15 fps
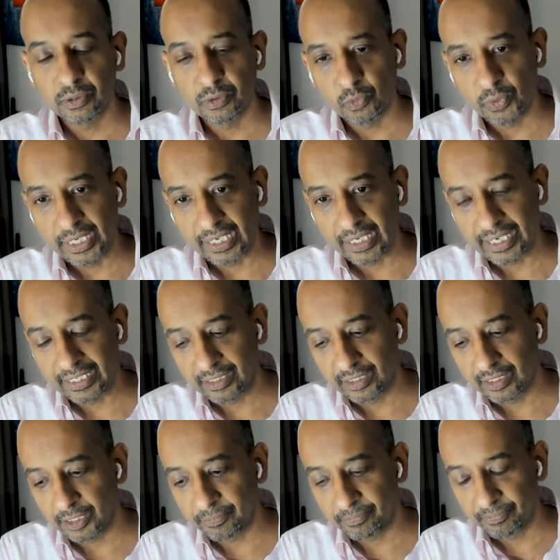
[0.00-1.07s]
we
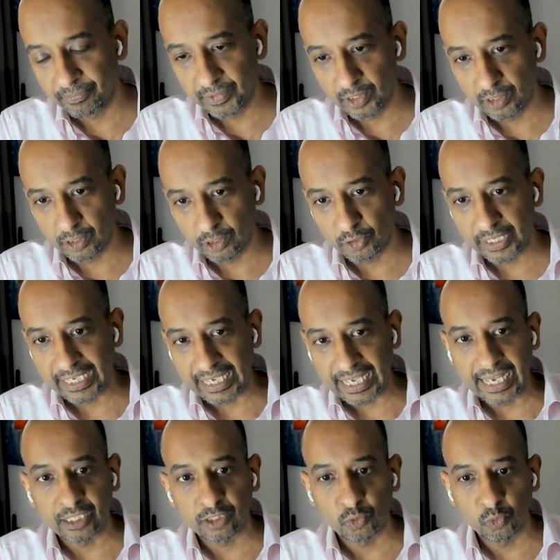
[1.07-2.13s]
end up looking
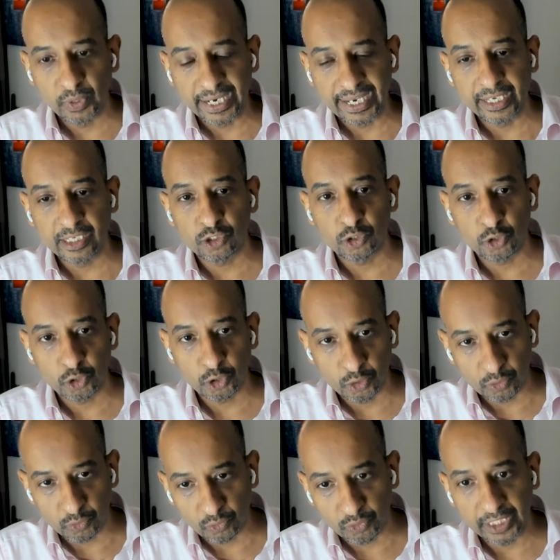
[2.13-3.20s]
at ways
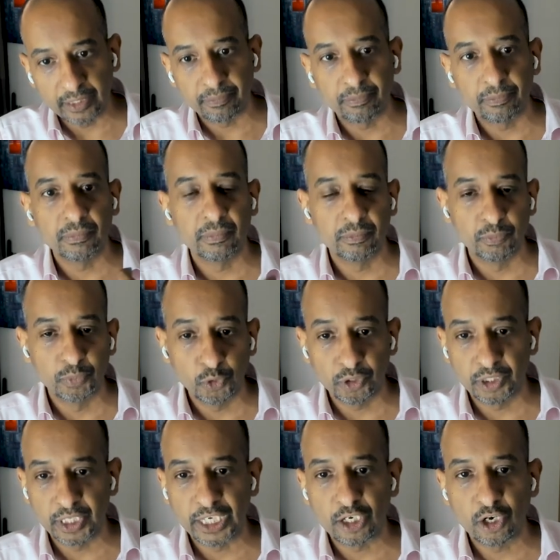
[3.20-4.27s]
to
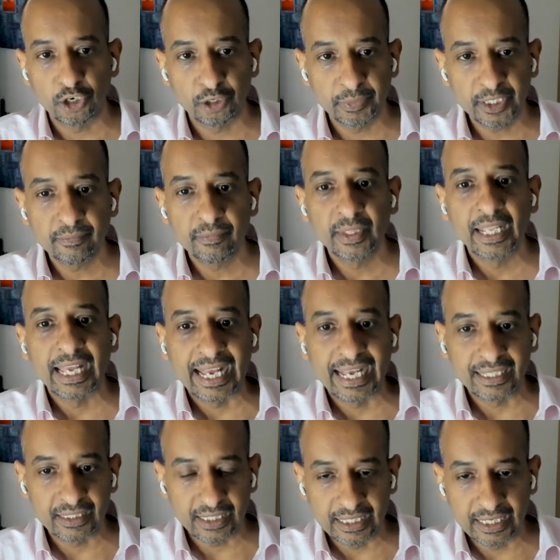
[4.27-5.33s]
reboot the economy
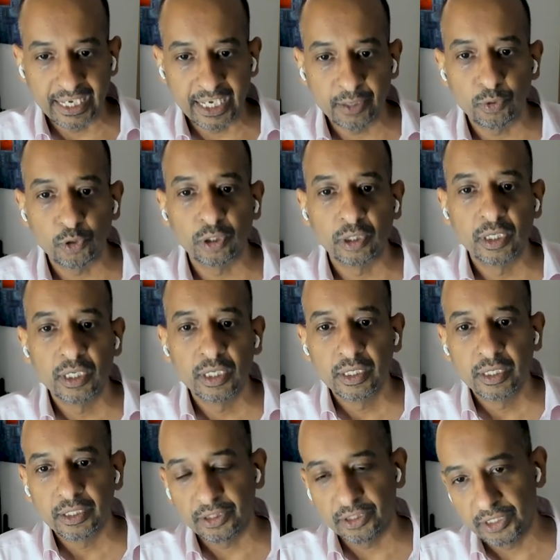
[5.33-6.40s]
and enable
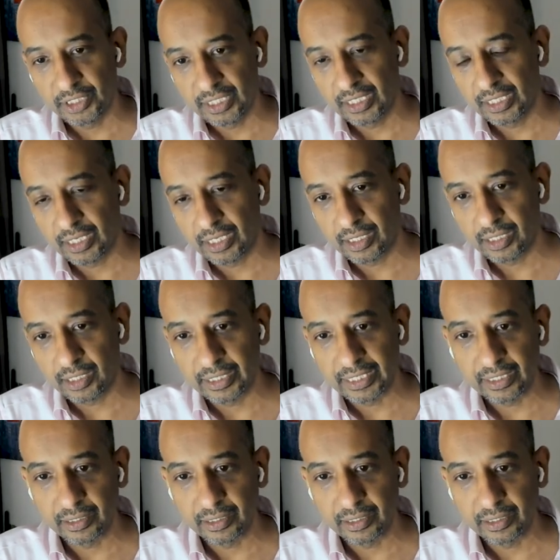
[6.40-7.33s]
the